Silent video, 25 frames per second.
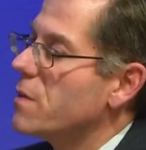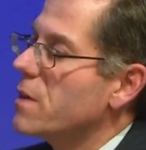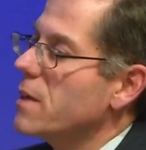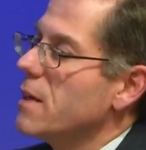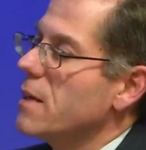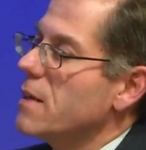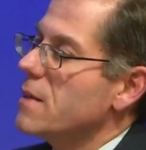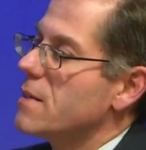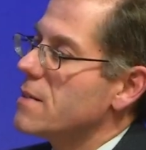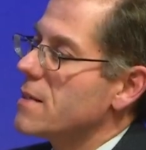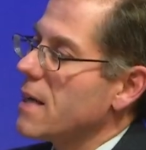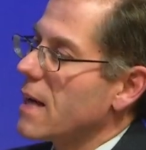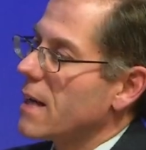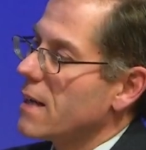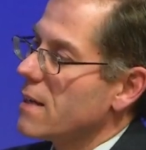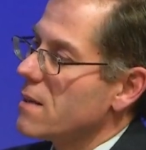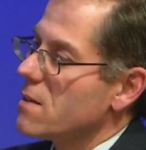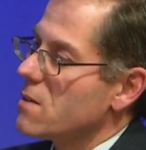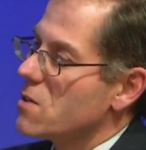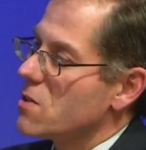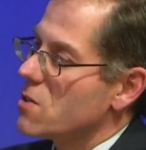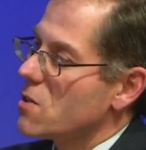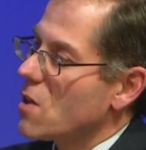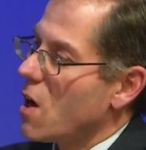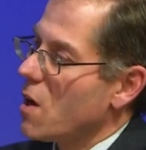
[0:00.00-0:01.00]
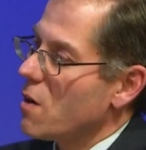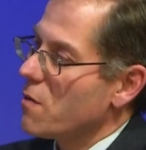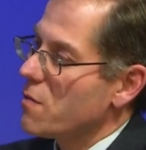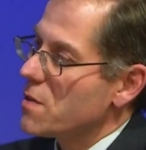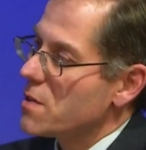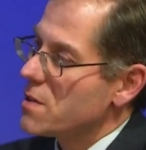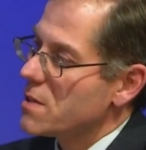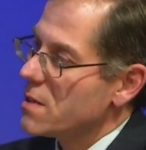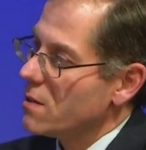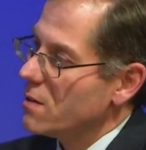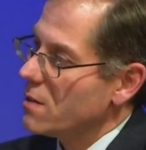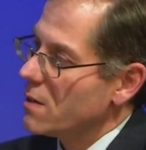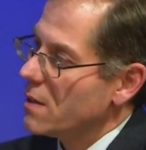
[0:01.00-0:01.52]
the second STAR
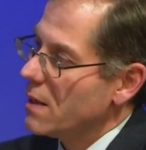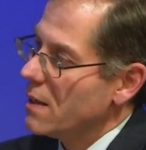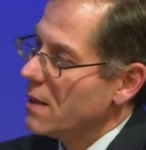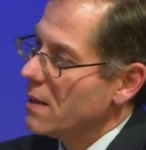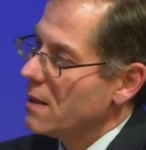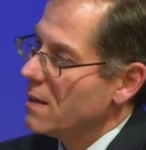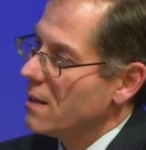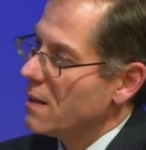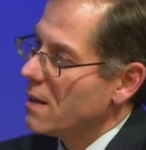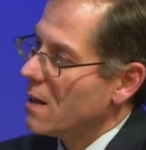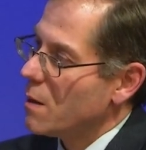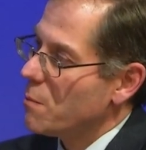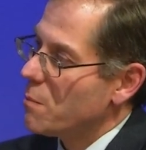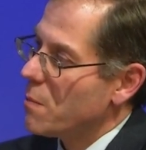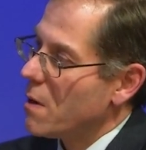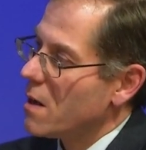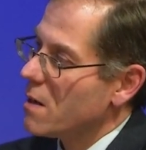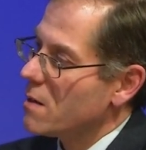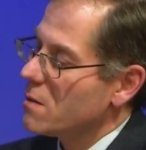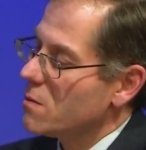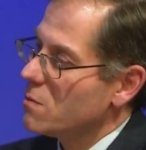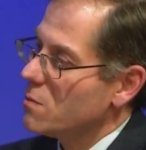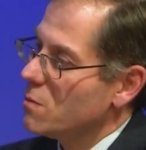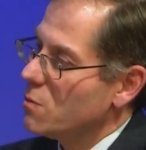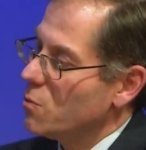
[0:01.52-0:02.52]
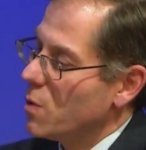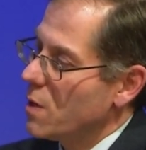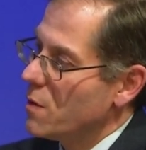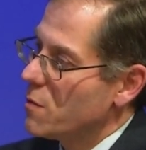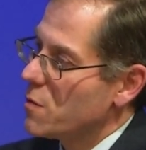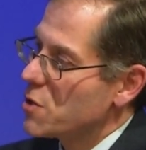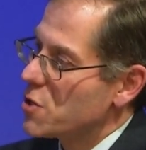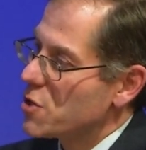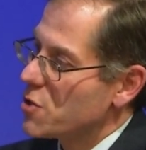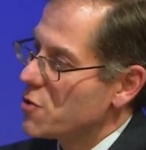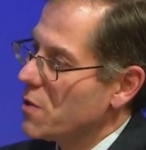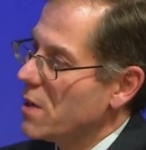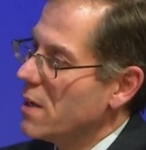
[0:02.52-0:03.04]
facility up on Weaver
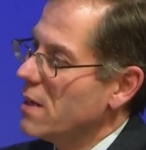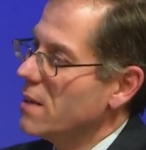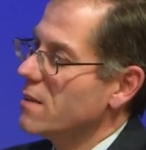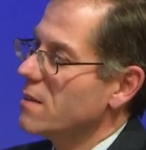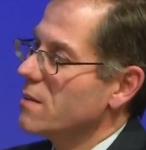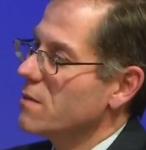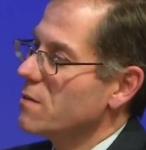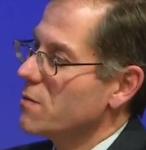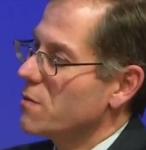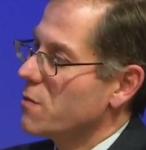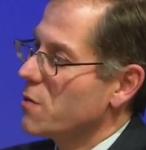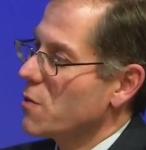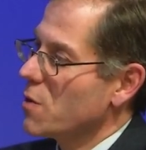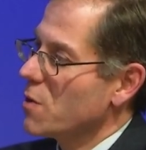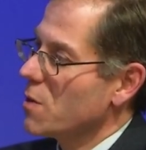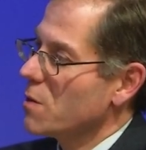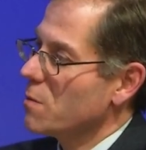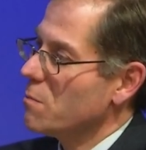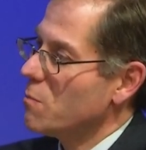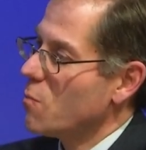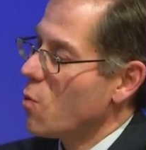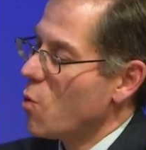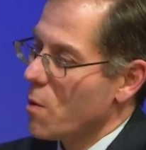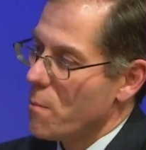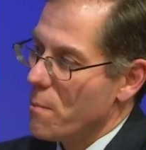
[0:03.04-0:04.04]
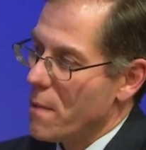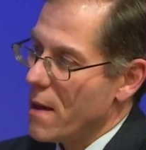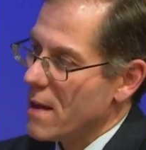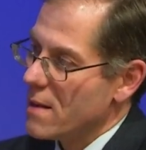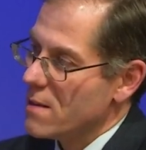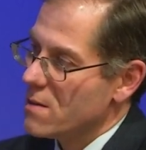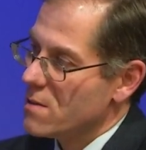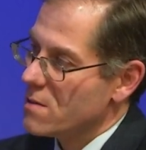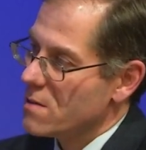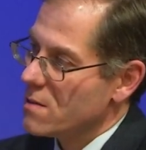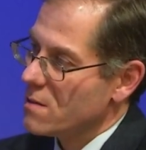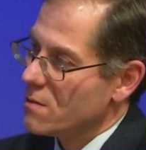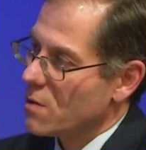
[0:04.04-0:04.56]
Street for more
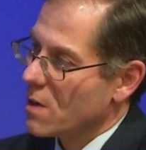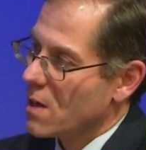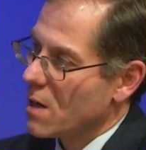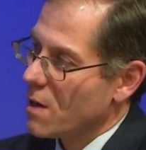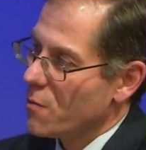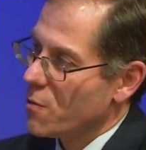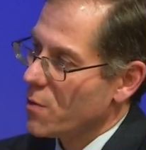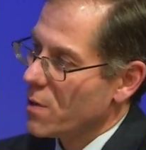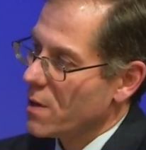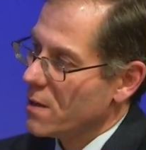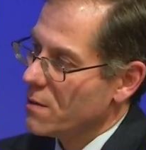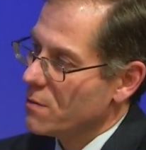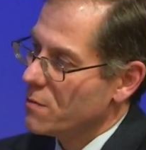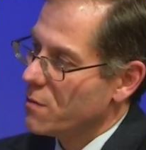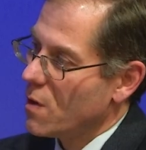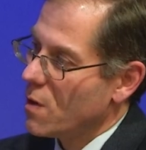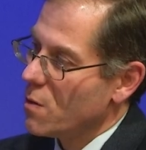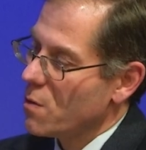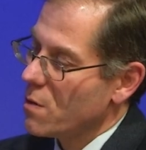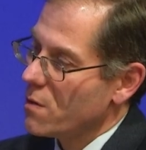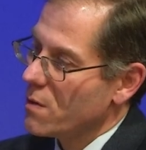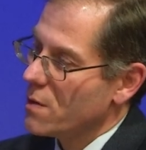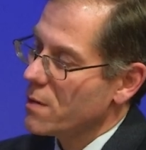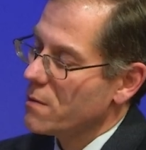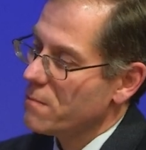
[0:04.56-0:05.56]
beds recovery in Fall River?